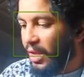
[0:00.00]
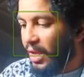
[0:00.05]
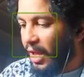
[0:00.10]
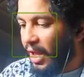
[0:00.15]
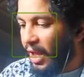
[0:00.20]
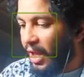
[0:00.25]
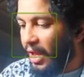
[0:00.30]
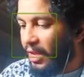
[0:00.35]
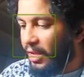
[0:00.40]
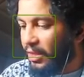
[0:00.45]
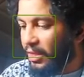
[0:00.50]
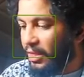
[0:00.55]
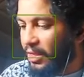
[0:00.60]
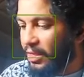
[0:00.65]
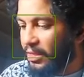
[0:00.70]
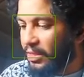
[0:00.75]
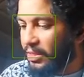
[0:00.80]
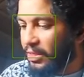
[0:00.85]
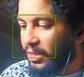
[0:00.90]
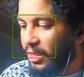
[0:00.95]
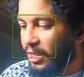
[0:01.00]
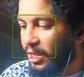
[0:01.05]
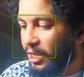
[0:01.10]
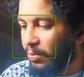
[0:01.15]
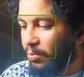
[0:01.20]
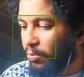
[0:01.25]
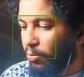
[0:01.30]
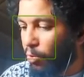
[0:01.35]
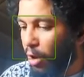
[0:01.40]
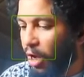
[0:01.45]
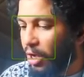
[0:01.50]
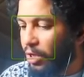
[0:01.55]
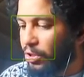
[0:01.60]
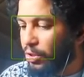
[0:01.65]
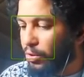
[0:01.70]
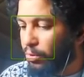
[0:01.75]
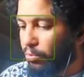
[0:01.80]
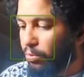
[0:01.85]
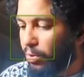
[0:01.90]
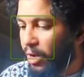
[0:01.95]
And these keep
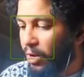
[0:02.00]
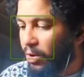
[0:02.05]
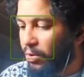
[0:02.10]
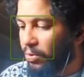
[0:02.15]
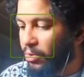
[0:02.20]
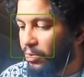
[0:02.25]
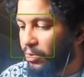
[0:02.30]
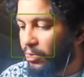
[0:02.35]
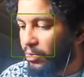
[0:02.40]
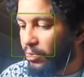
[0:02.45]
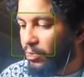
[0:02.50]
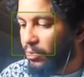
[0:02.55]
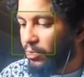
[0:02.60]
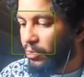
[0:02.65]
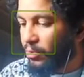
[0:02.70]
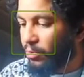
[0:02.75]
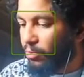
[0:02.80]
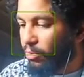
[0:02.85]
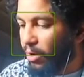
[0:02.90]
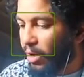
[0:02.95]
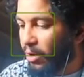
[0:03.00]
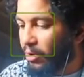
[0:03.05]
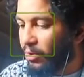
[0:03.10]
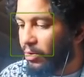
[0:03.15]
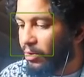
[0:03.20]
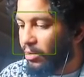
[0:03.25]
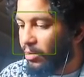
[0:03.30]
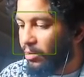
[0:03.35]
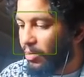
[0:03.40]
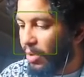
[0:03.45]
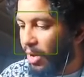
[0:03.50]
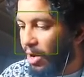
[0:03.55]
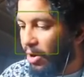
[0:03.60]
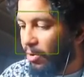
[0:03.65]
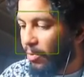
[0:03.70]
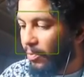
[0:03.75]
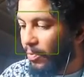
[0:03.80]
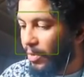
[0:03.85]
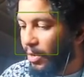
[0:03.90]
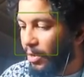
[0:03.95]
watch round
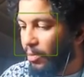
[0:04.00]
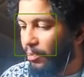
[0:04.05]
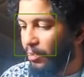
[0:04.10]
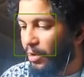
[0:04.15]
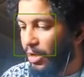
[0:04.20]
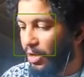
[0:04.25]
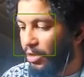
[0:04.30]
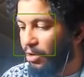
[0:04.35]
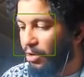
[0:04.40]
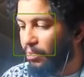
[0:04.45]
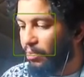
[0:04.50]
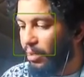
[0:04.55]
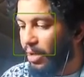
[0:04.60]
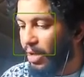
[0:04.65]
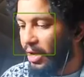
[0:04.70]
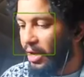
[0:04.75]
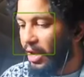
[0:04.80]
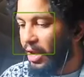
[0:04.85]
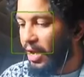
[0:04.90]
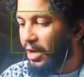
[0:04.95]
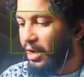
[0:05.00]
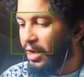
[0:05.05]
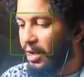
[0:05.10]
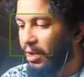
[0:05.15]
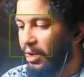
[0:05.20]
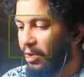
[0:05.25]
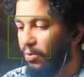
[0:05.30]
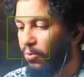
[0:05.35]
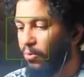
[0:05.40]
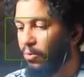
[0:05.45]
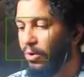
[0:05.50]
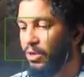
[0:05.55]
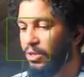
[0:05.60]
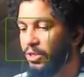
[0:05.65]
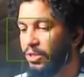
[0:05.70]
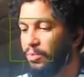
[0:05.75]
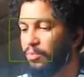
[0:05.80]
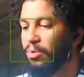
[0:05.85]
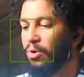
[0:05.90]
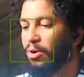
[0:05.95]
about him. Neither may any
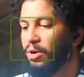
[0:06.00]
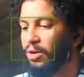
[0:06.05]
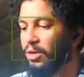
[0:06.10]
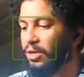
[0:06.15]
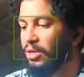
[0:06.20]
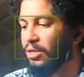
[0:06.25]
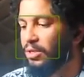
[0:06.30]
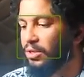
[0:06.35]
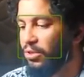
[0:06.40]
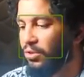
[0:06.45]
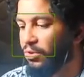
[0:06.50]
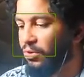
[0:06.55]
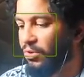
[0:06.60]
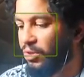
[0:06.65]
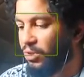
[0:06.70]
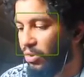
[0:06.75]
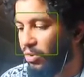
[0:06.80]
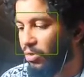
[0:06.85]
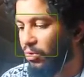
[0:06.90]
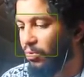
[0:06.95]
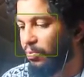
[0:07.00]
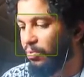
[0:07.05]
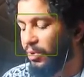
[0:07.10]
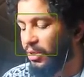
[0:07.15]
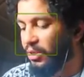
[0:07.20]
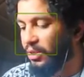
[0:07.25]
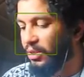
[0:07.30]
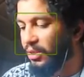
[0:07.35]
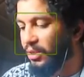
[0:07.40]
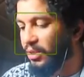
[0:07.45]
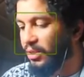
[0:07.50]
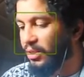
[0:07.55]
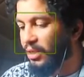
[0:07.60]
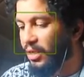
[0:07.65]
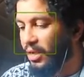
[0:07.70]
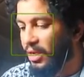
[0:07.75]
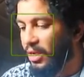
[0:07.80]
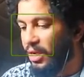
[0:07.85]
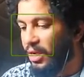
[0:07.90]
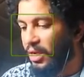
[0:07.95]
one depart and do his own business,
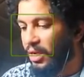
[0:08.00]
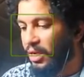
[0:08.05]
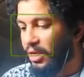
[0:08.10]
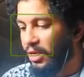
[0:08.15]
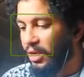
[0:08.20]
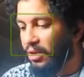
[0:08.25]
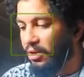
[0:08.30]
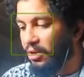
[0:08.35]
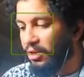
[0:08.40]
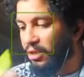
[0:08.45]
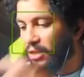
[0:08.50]
neither